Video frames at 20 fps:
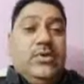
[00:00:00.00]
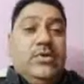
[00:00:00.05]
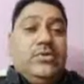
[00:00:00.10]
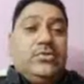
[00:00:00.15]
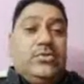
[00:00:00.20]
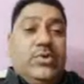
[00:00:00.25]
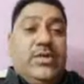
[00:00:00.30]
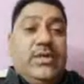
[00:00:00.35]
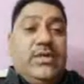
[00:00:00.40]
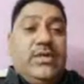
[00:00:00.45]

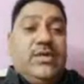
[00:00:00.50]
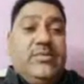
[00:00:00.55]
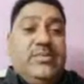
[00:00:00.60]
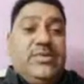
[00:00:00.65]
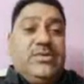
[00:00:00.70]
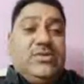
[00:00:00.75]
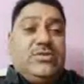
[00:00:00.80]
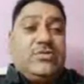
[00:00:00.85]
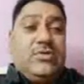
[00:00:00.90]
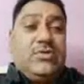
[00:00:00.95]
So, rigar
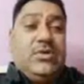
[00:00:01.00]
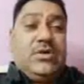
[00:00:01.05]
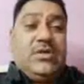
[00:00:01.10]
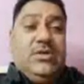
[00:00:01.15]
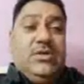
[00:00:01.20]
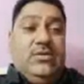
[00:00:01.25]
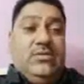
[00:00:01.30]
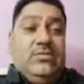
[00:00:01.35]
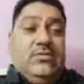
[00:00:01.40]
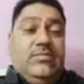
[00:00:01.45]
means
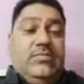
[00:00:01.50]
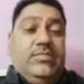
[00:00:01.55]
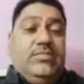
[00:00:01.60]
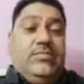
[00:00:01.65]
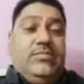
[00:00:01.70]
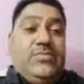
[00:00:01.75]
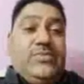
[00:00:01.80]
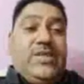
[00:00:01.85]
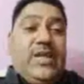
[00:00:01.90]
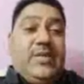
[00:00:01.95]
cotton.
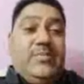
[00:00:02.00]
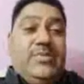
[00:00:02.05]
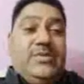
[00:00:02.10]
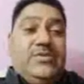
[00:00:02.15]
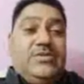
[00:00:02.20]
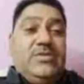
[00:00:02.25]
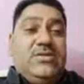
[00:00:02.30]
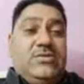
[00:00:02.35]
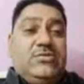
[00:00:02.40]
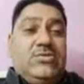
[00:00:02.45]
That means
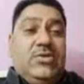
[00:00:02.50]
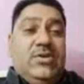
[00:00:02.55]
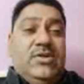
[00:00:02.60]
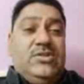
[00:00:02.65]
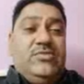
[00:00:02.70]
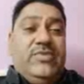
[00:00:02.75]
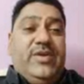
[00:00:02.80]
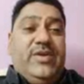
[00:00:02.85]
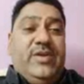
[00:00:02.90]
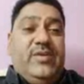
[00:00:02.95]
this soil is
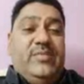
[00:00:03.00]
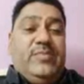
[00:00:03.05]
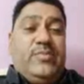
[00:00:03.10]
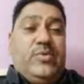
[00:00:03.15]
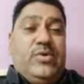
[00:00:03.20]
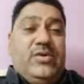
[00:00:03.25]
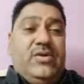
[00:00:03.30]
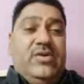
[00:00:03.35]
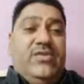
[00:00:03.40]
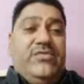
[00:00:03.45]
very
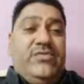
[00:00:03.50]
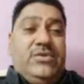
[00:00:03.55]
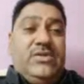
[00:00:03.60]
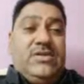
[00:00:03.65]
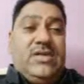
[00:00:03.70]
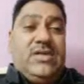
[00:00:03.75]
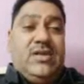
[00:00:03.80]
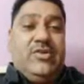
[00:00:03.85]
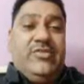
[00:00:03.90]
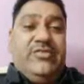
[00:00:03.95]
important for the
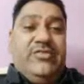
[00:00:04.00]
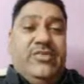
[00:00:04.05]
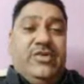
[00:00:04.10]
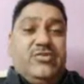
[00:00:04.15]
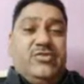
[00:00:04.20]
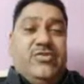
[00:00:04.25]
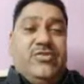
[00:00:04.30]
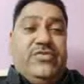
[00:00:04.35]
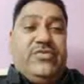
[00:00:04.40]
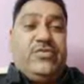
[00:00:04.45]

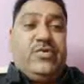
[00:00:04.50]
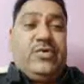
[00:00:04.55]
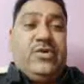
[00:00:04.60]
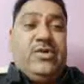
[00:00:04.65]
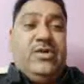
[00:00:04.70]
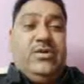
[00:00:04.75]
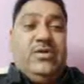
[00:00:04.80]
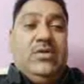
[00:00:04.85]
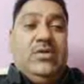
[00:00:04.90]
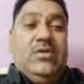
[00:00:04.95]
cultivation of
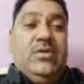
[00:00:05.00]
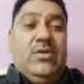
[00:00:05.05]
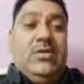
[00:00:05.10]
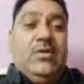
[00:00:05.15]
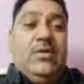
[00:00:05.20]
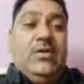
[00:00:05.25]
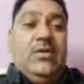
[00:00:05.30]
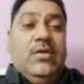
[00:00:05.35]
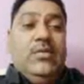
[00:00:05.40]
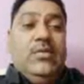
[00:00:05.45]
cotton.
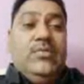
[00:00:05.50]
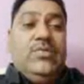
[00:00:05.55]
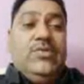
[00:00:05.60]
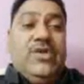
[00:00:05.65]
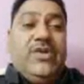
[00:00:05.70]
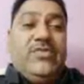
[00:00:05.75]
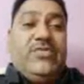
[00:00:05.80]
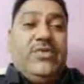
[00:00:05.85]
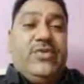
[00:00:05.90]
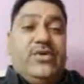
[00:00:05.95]

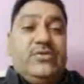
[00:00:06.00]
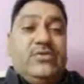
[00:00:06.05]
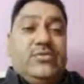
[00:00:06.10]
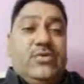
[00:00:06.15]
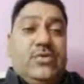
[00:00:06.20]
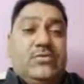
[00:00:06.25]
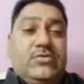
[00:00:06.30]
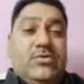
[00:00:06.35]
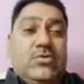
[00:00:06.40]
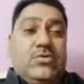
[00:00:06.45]
Therefore, it is
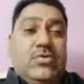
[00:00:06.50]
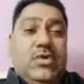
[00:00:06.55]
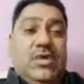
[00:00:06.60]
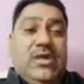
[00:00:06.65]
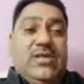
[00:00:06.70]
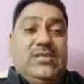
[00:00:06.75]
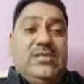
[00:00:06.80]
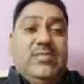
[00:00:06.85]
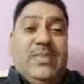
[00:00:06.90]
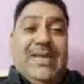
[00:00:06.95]
also called
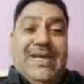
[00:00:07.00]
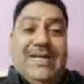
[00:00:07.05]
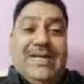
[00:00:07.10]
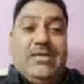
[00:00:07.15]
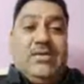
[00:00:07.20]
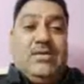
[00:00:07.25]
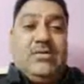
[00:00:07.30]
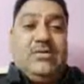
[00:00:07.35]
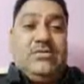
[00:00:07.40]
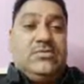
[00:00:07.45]
as black
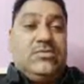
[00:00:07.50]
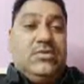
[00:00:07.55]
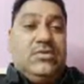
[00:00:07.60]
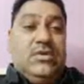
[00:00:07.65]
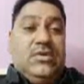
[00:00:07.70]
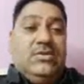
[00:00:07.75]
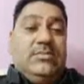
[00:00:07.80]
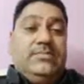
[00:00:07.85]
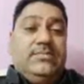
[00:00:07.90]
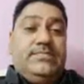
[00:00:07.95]
cotton soil.
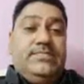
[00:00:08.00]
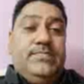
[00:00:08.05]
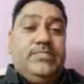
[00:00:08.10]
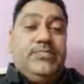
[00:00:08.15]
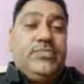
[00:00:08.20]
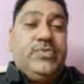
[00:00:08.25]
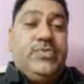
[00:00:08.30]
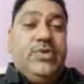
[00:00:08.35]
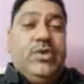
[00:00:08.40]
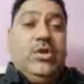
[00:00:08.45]

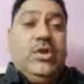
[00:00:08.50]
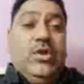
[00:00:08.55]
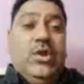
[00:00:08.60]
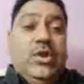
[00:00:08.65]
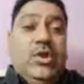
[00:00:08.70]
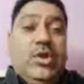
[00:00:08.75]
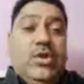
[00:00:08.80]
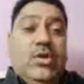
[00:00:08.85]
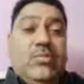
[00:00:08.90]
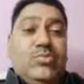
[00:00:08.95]

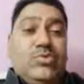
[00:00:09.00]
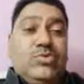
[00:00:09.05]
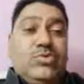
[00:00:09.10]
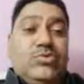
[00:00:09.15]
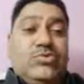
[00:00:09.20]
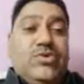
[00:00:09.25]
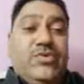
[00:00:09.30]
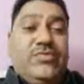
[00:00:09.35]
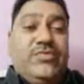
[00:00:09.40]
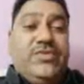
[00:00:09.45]
Now, most
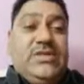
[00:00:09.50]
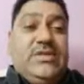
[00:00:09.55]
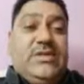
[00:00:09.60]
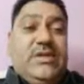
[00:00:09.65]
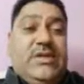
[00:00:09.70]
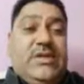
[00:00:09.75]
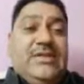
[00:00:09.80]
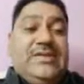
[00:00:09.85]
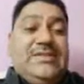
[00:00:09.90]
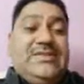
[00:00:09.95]
of
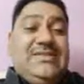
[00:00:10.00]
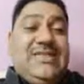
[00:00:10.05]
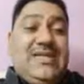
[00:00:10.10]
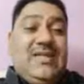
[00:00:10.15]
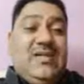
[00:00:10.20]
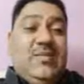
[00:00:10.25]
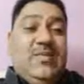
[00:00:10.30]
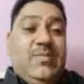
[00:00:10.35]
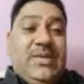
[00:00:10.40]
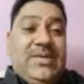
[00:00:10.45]
the
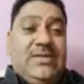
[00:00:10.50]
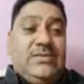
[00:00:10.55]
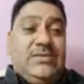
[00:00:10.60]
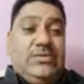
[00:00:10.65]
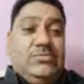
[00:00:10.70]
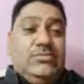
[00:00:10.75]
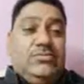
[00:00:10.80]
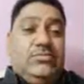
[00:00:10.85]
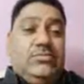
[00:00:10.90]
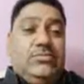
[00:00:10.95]
Deccan Plateau,
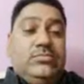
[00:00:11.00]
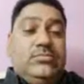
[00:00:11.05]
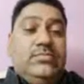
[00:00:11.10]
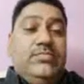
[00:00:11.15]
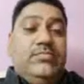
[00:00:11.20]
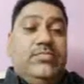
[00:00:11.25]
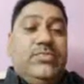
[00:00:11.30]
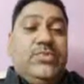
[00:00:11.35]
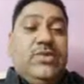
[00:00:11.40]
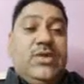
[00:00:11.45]

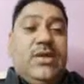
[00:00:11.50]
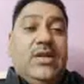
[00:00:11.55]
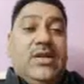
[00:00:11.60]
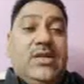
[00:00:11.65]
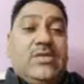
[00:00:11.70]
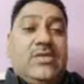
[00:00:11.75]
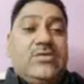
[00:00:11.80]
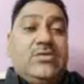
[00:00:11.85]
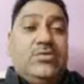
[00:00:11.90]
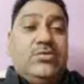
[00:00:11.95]

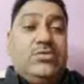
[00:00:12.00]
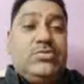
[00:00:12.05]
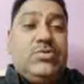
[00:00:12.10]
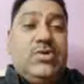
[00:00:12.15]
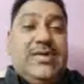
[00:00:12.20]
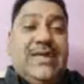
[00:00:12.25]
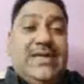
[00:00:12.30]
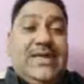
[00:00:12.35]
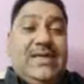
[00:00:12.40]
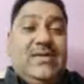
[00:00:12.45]
last you saw
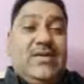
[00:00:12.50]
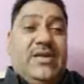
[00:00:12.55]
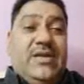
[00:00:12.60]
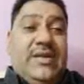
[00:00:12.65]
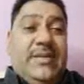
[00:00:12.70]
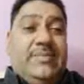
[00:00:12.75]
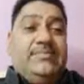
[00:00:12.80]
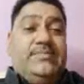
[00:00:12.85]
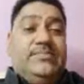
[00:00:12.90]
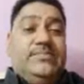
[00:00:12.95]
Deccan
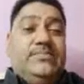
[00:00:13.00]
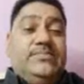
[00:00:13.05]
Tract,